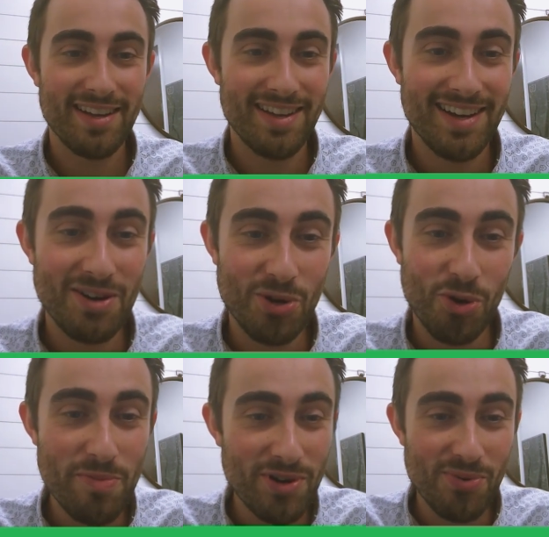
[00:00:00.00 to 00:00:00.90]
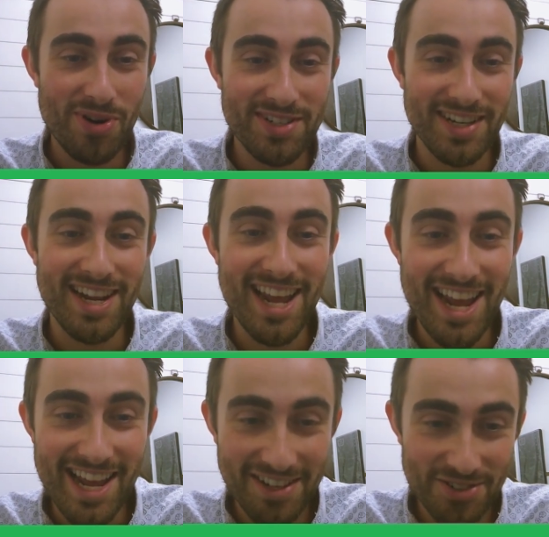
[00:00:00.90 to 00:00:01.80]
Now, Cole McWard is an
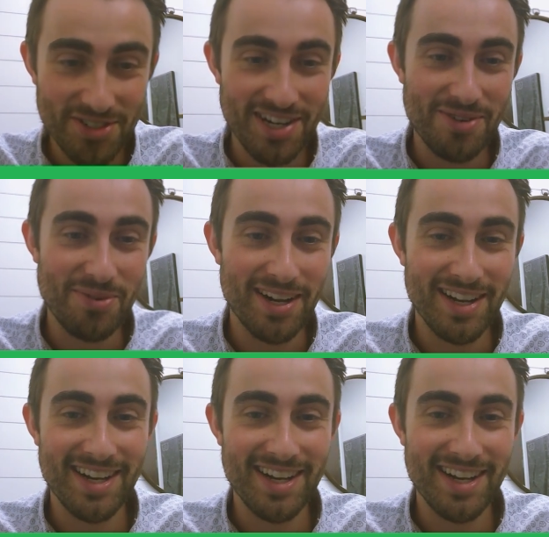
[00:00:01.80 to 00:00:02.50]
interesting one.